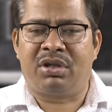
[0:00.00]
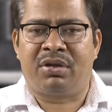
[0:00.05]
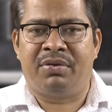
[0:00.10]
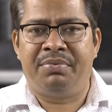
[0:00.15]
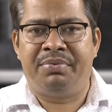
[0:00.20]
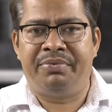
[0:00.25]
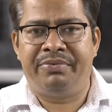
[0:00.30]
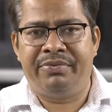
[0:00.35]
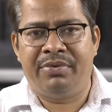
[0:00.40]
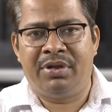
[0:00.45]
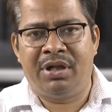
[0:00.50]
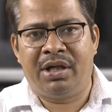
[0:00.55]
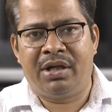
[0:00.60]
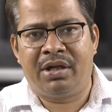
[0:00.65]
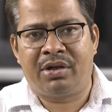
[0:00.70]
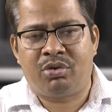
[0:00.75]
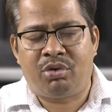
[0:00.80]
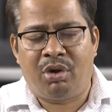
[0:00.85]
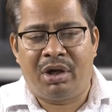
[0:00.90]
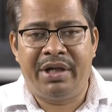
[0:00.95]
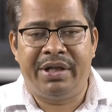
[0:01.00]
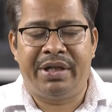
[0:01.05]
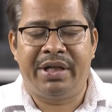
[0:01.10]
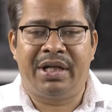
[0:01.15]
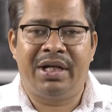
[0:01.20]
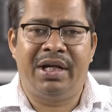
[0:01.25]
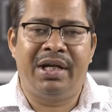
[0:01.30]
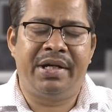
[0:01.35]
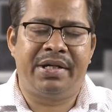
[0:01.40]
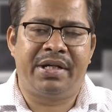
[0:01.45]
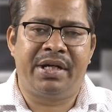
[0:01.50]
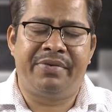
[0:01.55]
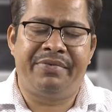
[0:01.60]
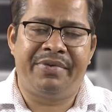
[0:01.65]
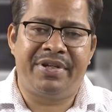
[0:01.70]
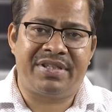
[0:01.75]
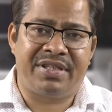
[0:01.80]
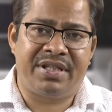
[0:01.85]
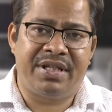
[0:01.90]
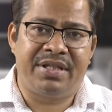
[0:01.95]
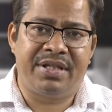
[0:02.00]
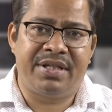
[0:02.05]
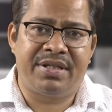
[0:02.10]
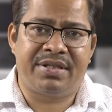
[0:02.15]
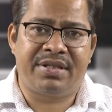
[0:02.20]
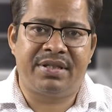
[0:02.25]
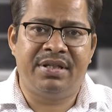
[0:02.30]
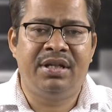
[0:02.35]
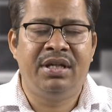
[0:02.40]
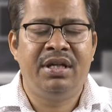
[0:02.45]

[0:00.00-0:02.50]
of quality related wastages.